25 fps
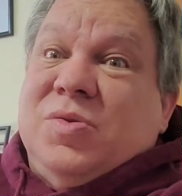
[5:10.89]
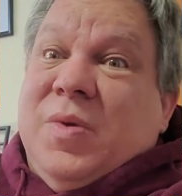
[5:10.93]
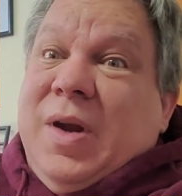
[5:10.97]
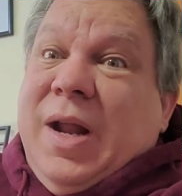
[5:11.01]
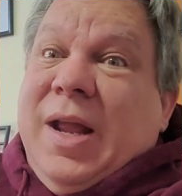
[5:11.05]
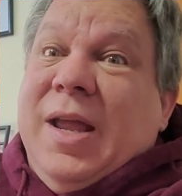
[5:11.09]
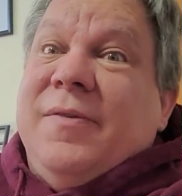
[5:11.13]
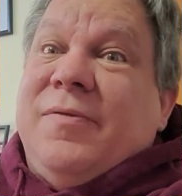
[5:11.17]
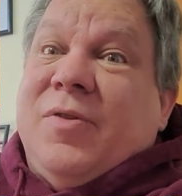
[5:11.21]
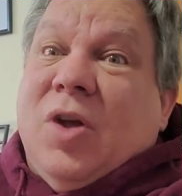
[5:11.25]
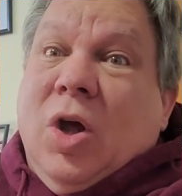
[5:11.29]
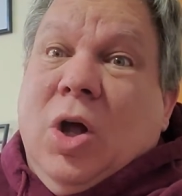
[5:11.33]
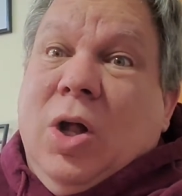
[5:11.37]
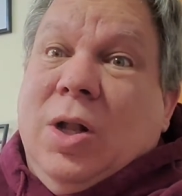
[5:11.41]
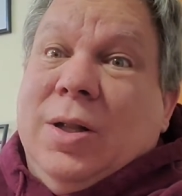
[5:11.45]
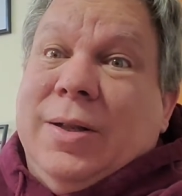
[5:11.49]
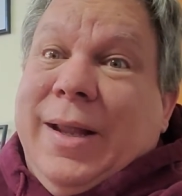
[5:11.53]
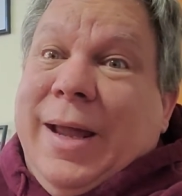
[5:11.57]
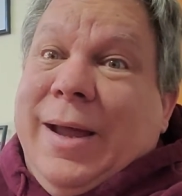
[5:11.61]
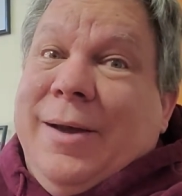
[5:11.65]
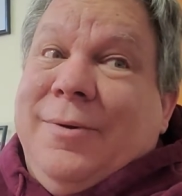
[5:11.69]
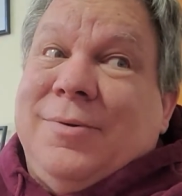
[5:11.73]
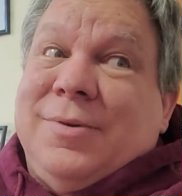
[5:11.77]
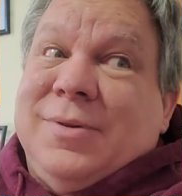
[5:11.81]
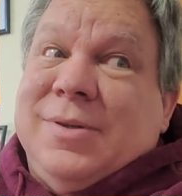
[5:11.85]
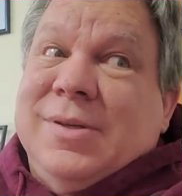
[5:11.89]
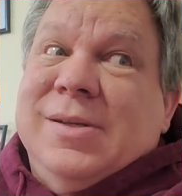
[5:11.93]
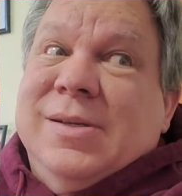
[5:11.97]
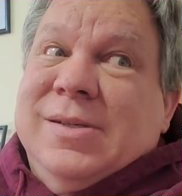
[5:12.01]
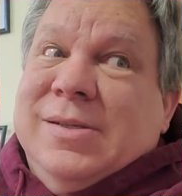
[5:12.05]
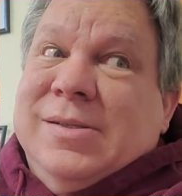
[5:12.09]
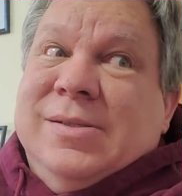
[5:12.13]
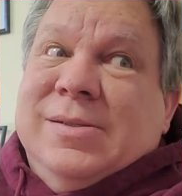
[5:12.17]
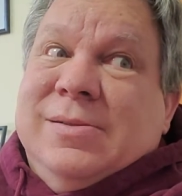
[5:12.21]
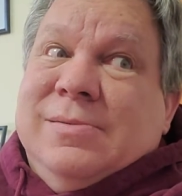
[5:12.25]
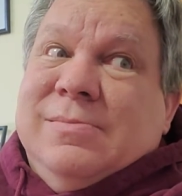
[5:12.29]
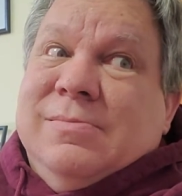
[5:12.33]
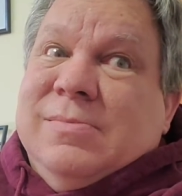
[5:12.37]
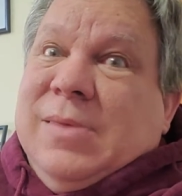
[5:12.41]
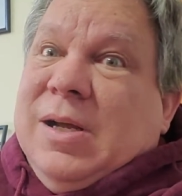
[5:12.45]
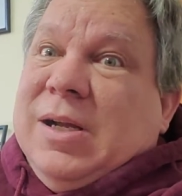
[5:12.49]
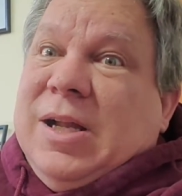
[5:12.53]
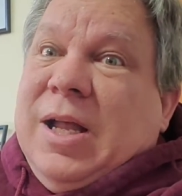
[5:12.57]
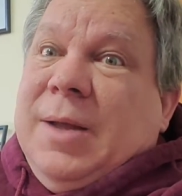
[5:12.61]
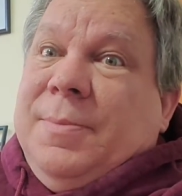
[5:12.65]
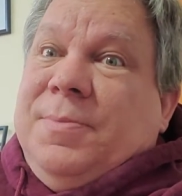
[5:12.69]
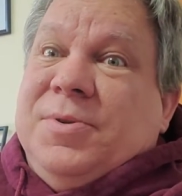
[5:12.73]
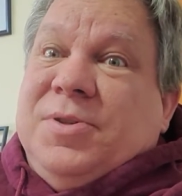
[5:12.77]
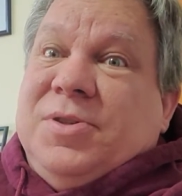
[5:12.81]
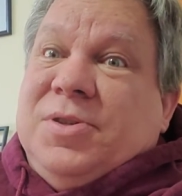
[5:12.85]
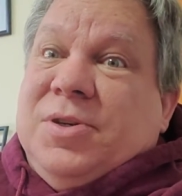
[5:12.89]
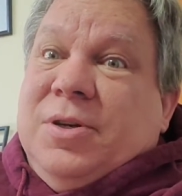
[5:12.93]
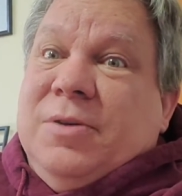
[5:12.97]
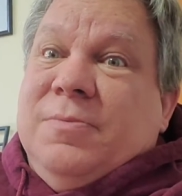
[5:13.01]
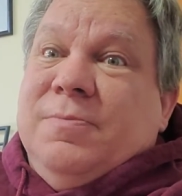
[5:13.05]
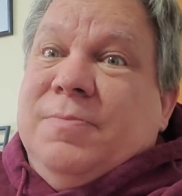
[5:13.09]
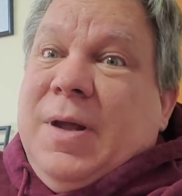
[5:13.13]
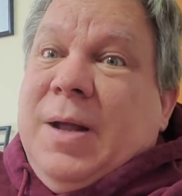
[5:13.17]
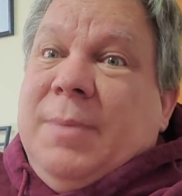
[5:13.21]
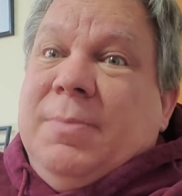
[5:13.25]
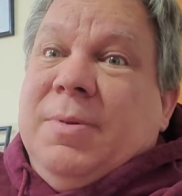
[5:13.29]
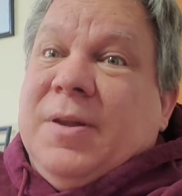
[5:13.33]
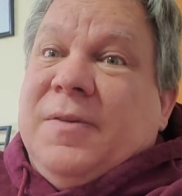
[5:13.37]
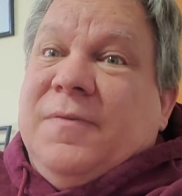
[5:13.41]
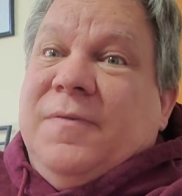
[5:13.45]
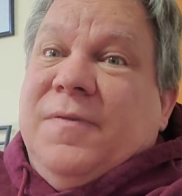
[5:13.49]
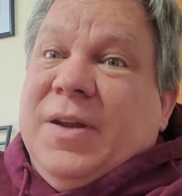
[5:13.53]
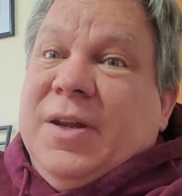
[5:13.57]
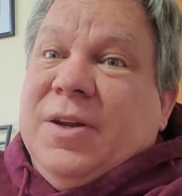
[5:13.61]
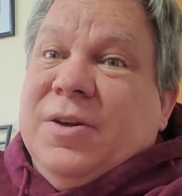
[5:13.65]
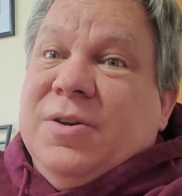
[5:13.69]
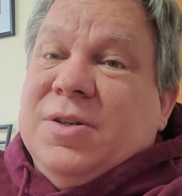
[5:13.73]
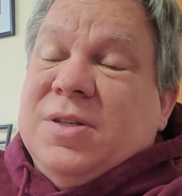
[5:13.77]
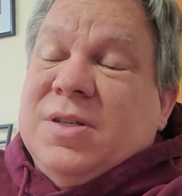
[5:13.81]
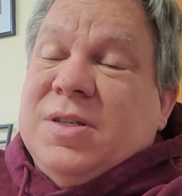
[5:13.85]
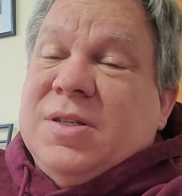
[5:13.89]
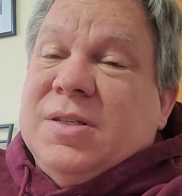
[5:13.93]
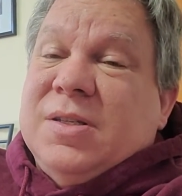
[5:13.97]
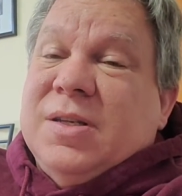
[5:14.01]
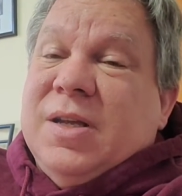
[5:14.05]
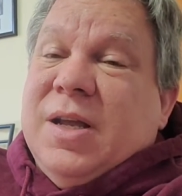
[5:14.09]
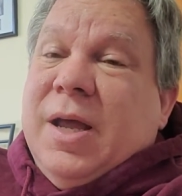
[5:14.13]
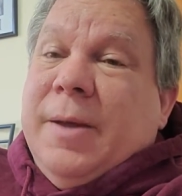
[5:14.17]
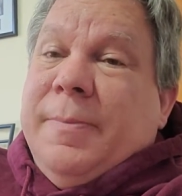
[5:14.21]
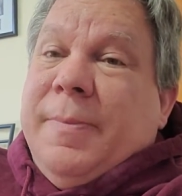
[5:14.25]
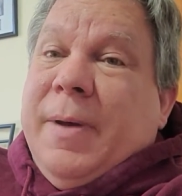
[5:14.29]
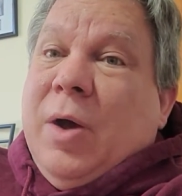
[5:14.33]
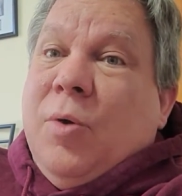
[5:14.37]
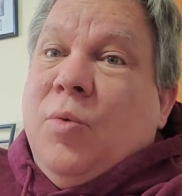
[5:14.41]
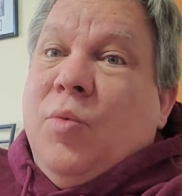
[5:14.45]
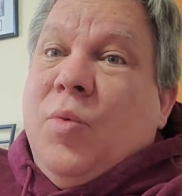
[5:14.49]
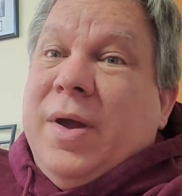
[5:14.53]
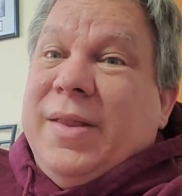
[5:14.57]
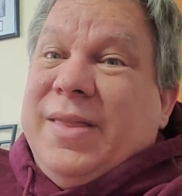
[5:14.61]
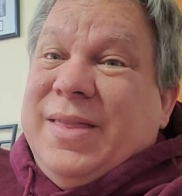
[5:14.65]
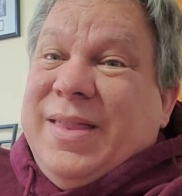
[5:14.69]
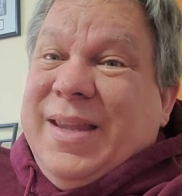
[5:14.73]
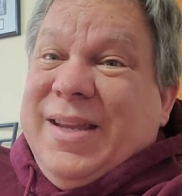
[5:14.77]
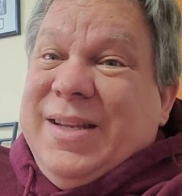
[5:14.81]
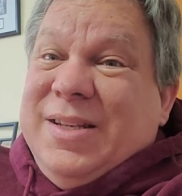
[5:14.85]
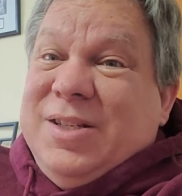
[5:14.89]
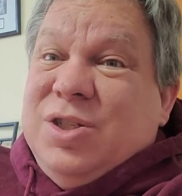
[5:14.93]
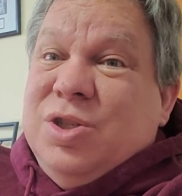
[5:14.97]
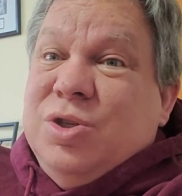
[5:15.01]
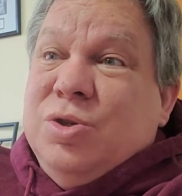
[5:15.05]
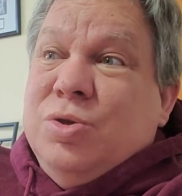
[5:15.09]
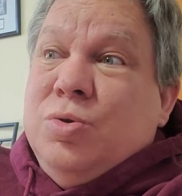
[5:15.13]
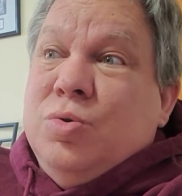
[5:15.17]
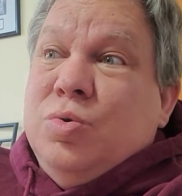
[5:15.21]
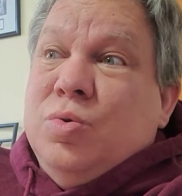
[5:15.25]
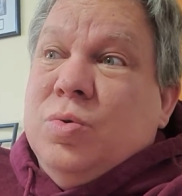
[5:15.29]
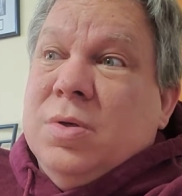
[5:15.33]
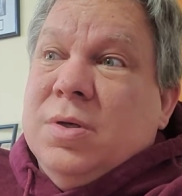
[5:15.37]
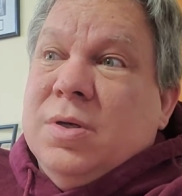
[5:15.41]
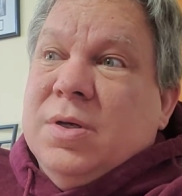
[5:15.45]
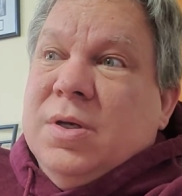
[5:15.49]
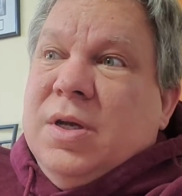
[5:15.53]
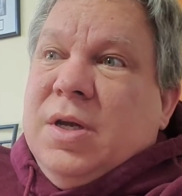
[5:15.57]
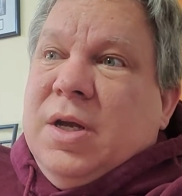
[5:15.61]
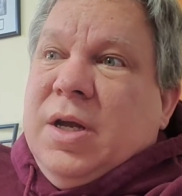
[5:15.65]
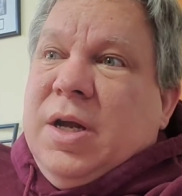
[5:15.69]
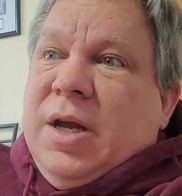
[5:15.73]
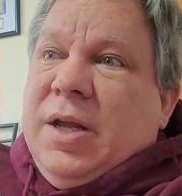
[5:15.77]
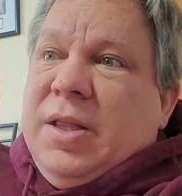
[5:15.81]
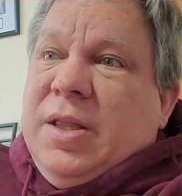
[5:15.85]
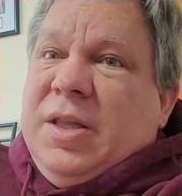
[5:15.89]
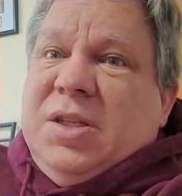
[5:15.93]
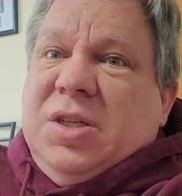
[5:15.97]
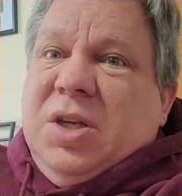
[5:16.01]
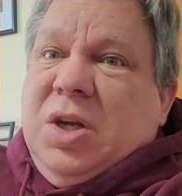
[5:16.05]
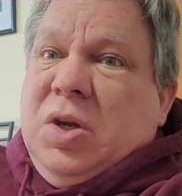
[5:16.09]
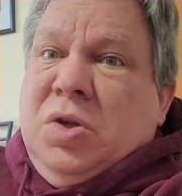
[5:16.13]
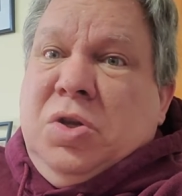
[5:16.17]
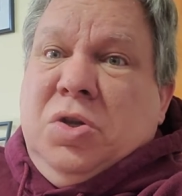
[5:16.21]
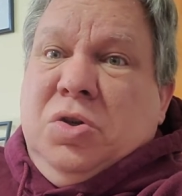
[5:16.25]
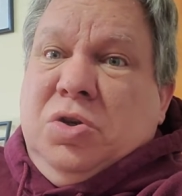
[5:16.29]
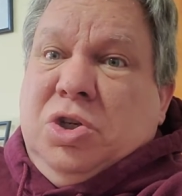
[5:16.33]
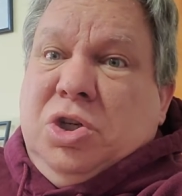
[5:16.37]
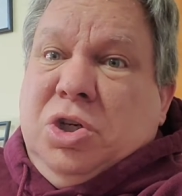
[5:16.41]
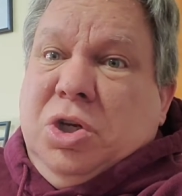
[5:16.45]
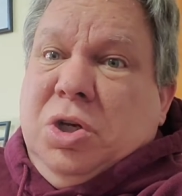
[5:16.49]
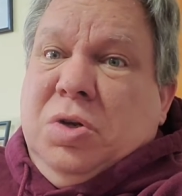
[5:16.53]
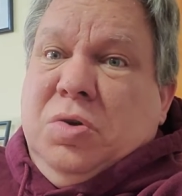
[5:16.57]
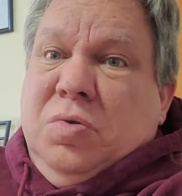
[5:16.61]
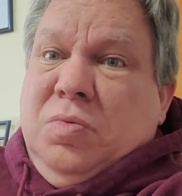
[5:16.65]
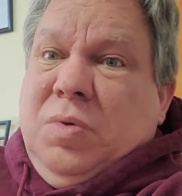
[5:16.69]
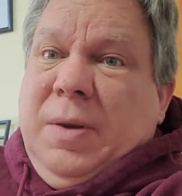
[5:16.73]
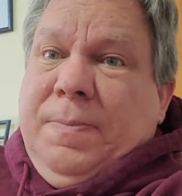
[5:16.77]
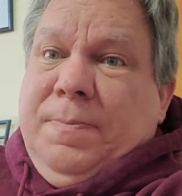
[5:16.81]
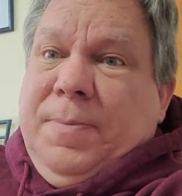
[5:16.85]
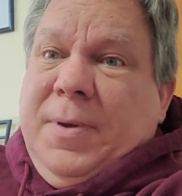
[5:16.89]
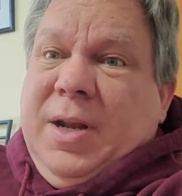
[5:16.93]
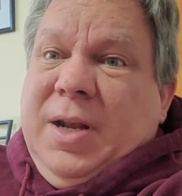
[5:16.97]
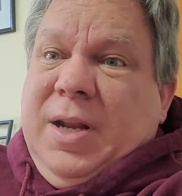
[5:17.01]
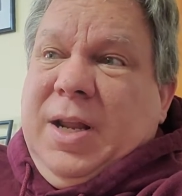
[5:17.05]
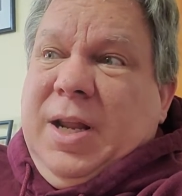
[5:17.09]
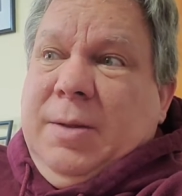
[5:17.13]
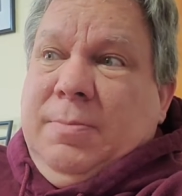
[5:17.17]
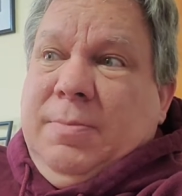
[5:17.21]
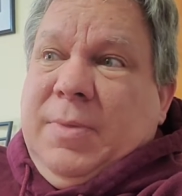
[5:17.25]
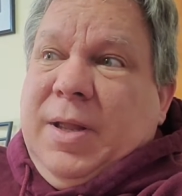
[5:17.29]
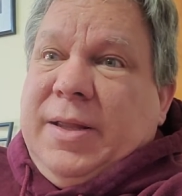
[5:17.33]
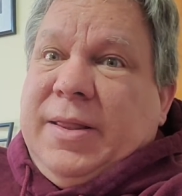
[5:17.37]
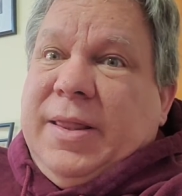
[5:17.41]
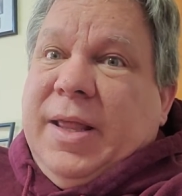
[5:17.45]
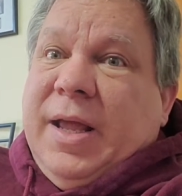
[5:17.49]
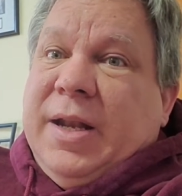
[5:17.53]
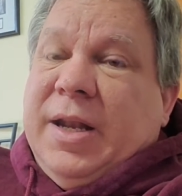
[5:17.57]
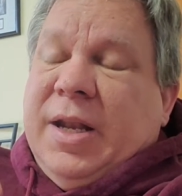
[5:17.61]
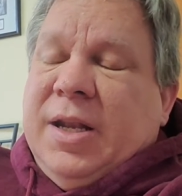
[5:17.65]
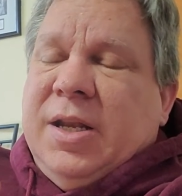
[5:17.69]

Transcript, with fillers: When I have called out a couple certain public figures about what they do, and they said, You shouldn't rip into him like that.